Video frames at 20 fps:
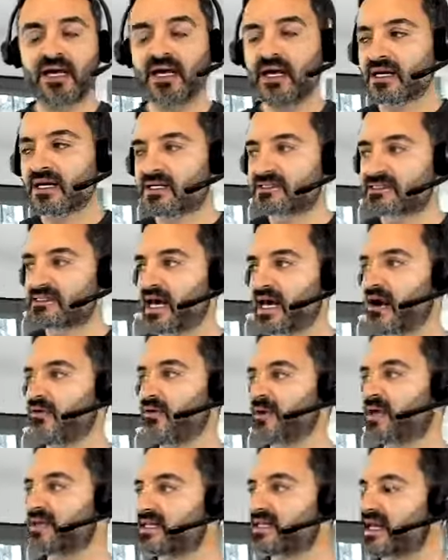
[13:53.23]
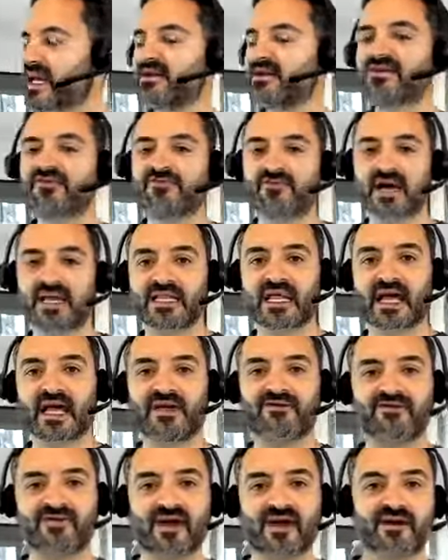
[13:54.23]
Because now I'm at the end of my
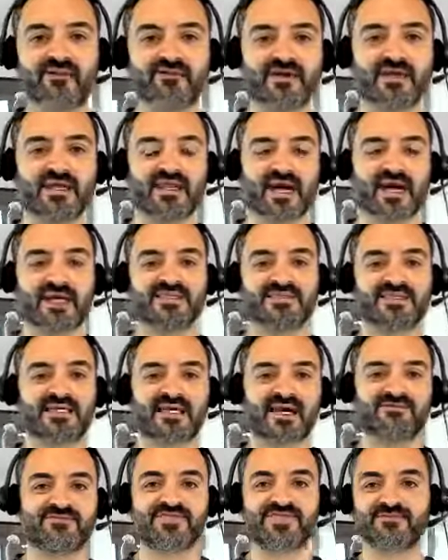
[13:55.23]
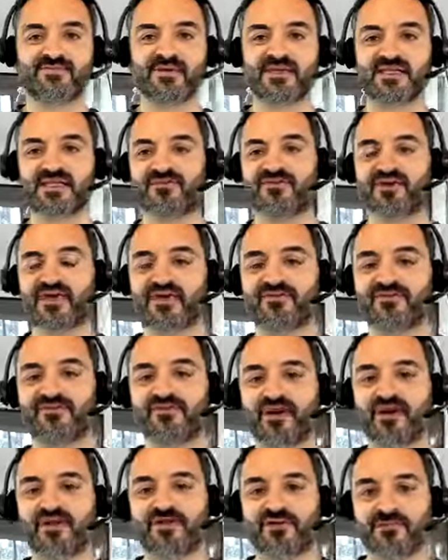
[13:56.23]
life and I realize that I've just been living it
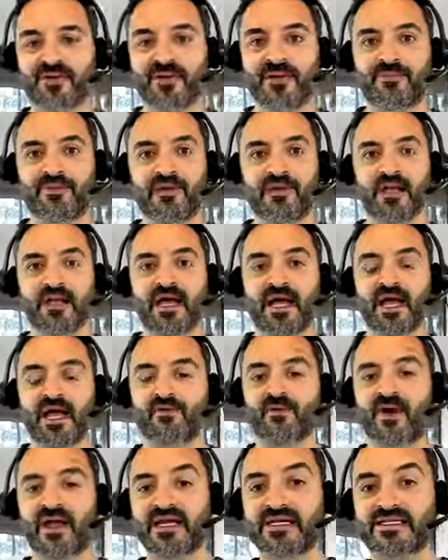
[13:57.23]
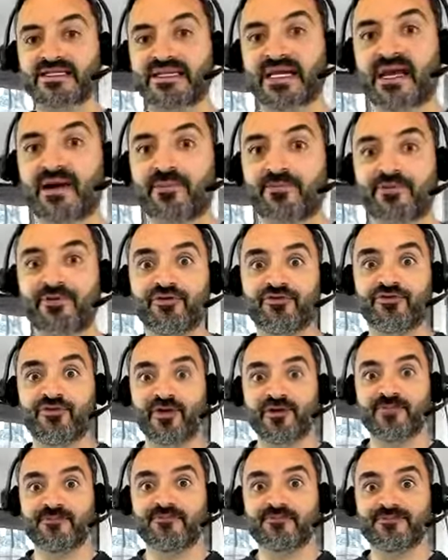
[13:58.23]
for other people and waiting to get approval.